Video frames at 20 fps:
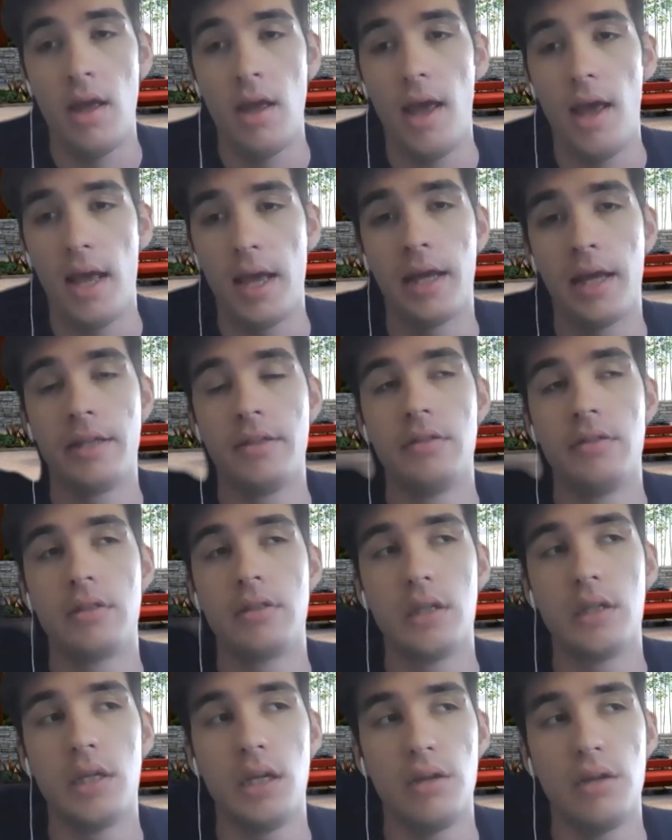And
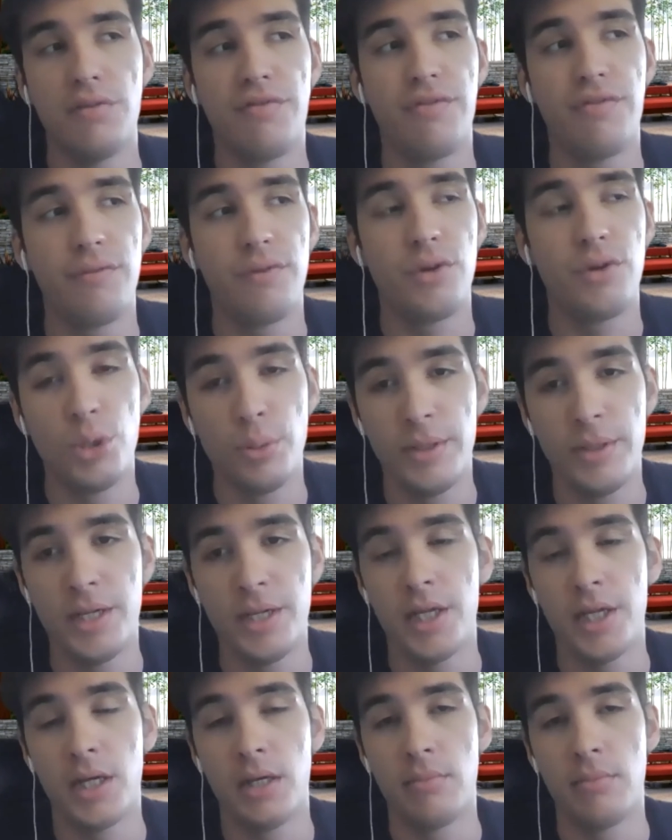if
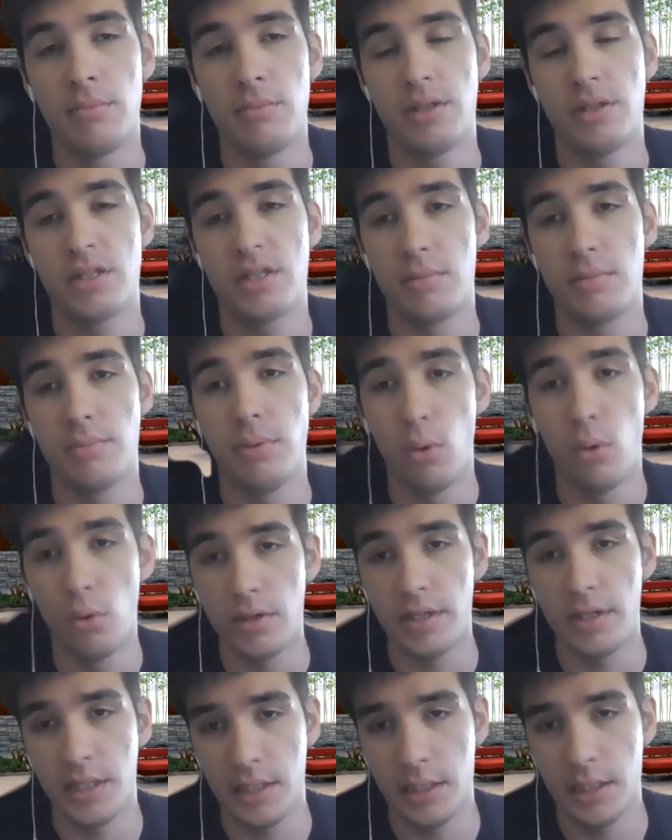KubeADM
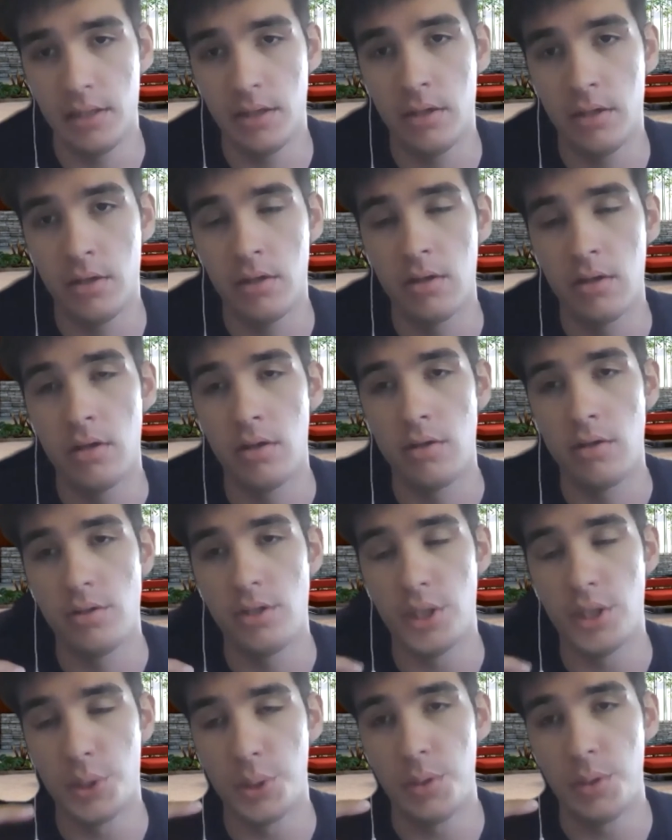supported
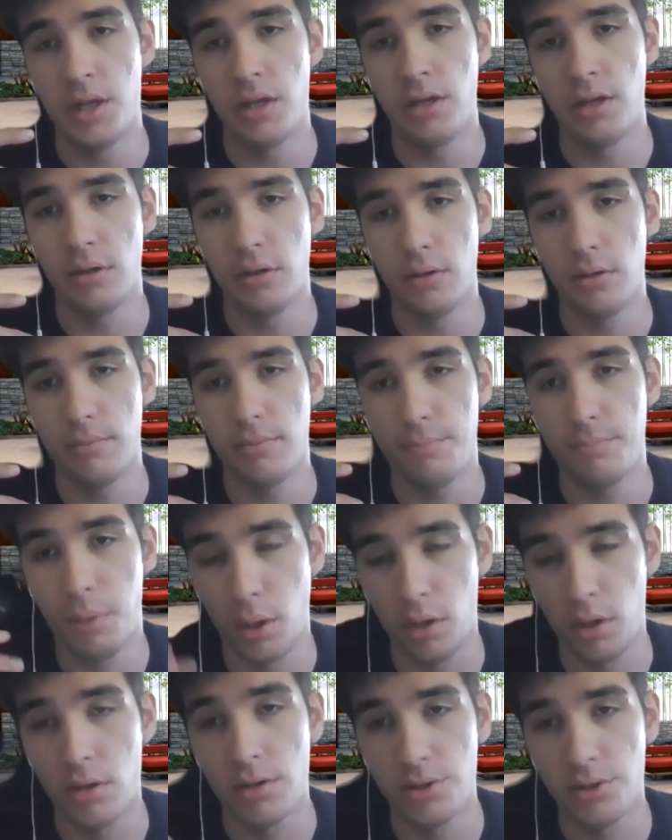doing
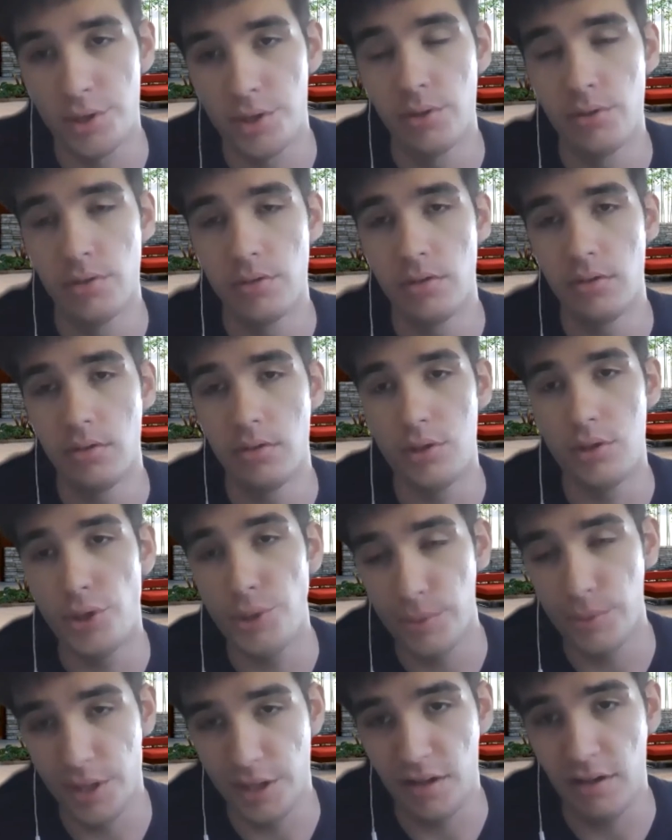per node
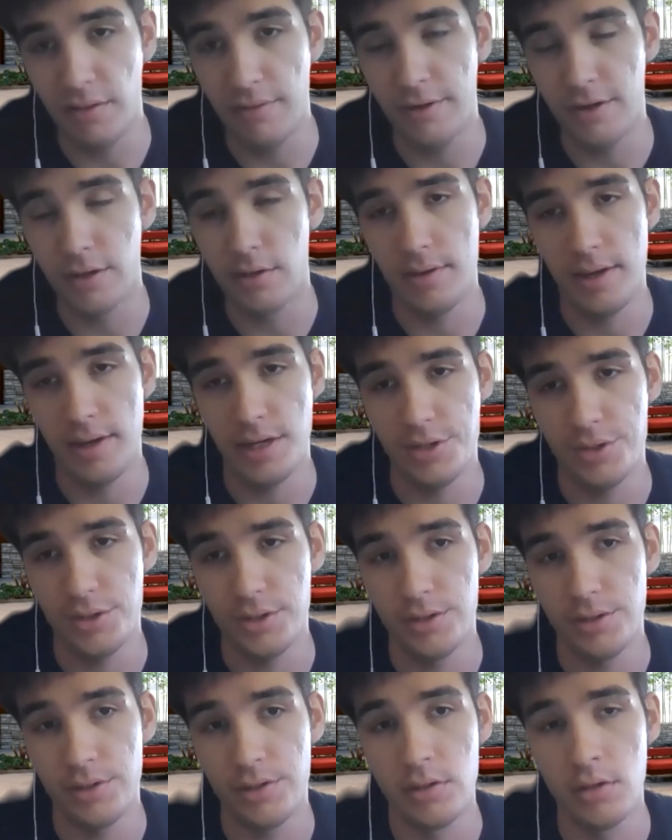kubelet
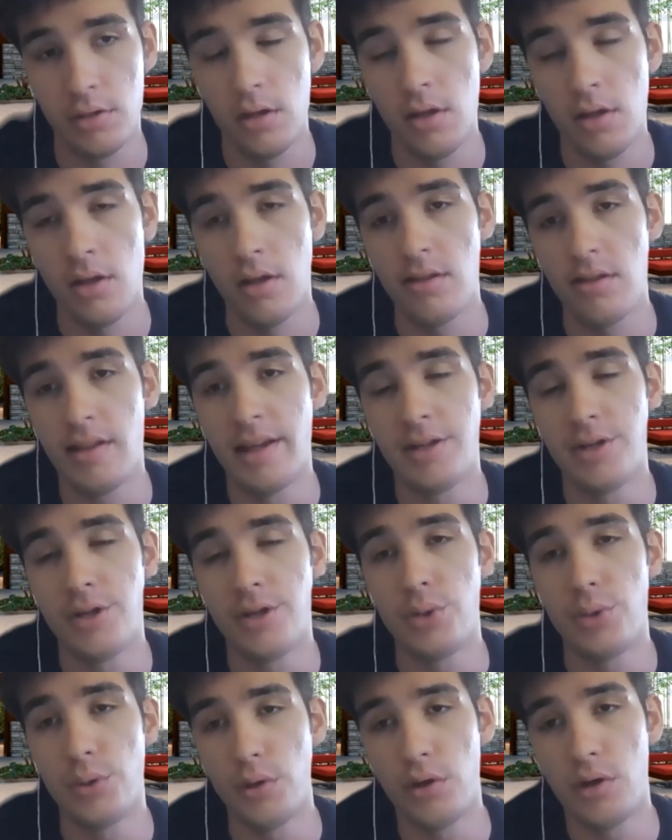configurations, then
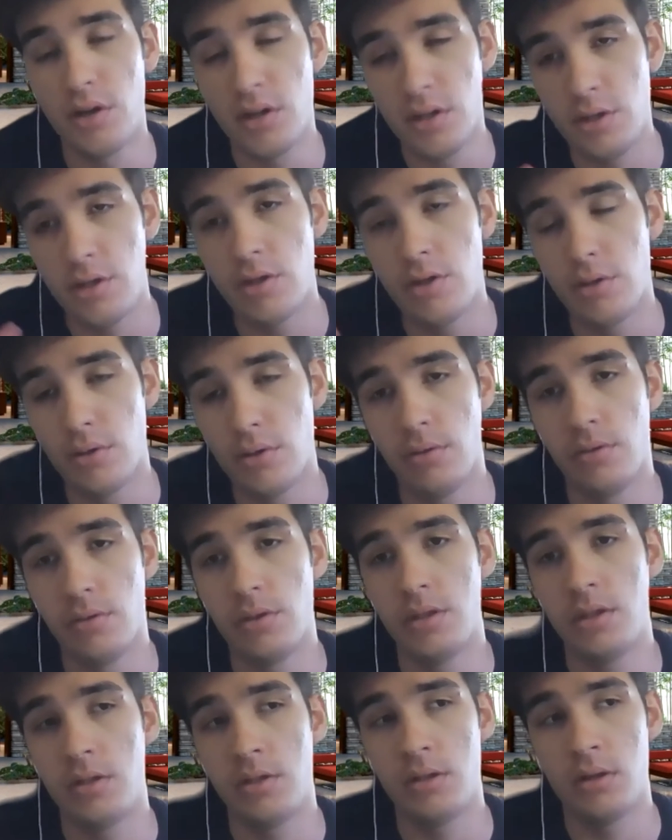you could
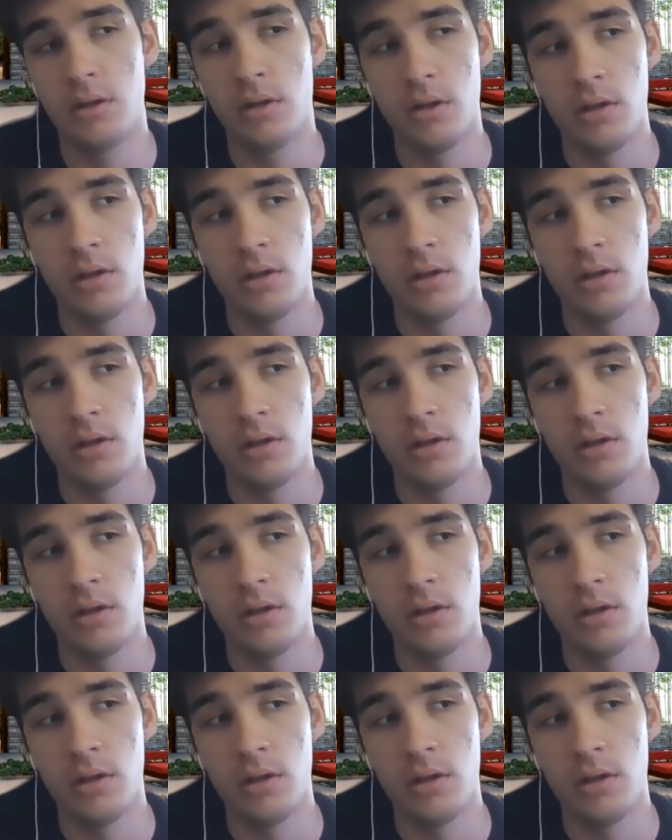use